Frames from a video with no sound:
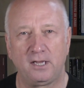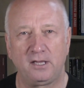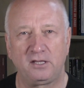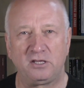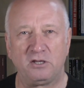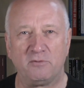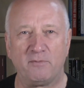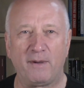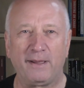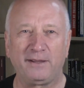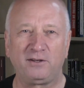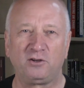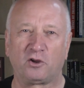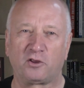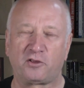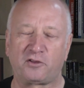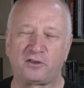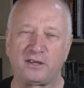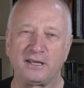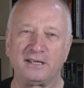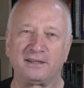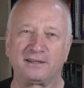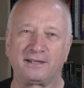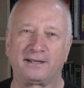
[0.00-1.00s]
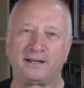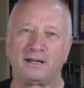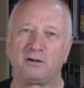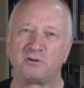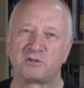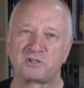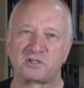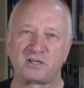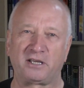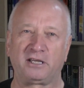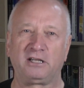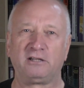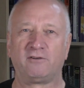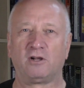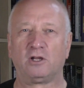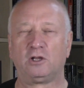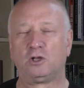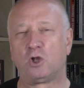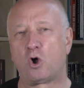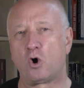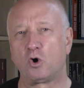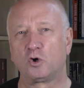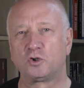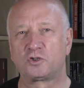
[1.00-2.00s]
You might not think that outside of a
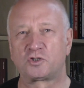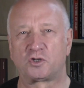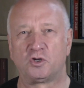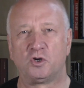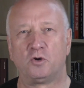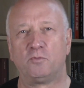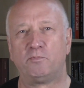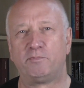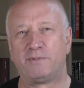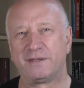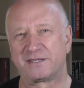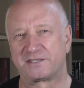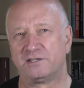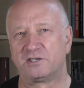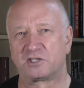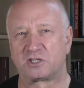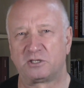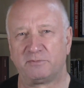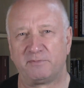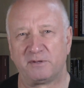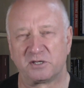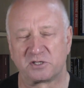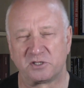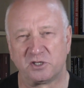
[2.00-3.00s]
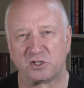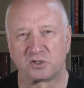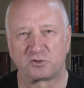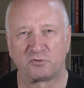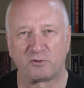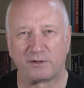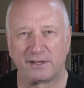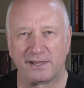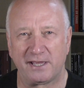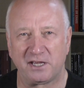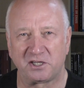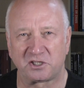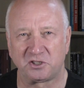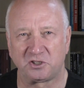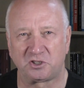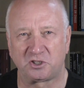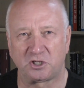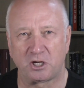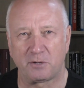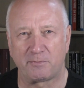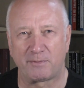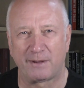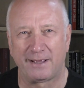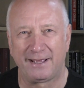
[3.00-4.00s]
long-term business-to-business
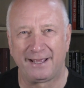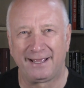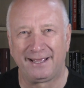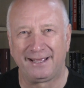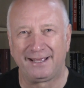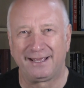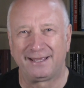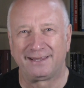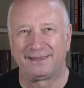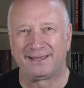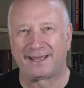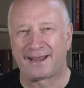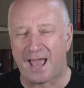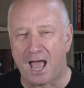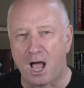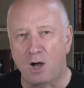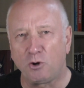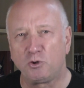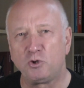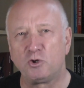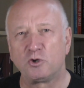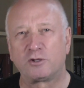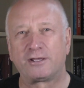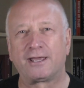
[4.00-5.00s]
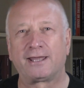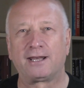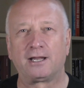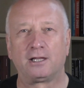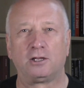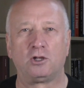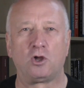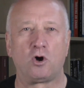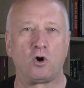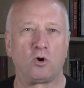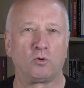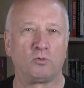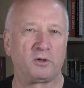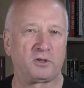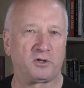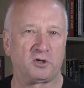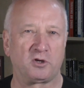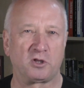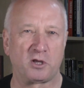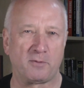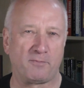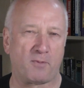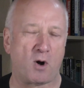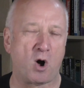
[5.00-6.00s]
relationship that how you get along with the
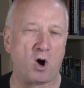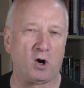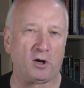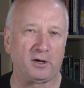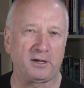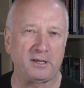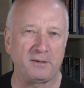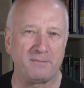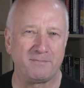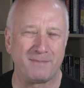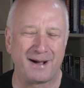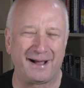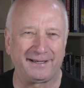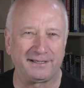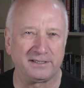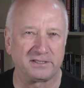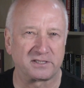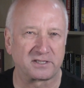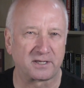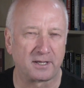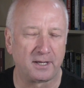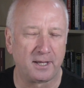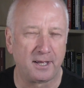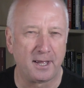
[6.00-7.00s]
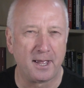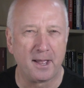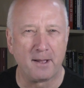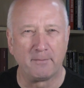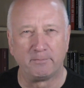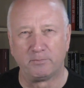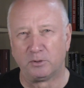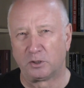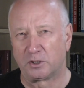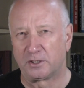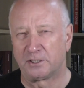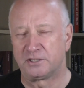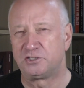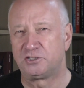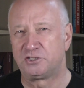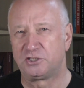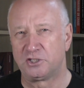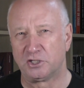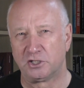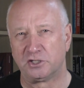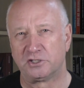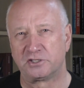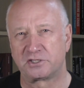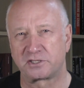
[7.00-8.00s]
other party matters, but it
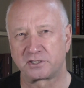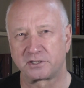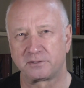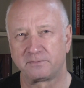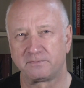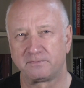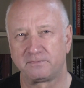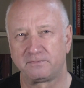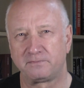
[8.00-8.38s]
does.